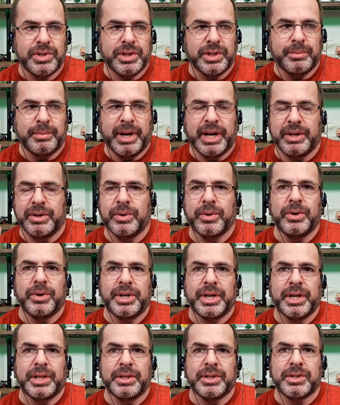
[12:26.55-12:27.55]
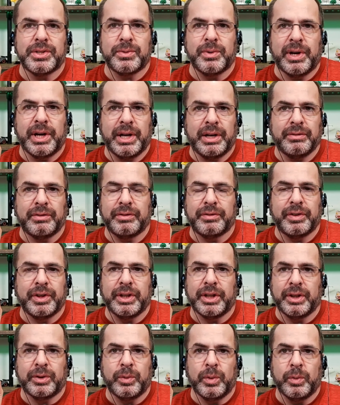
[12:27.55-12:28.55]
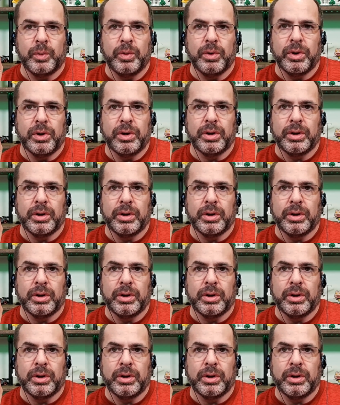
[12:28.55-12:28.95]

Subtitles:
in the minority on this one. I never felt like we were.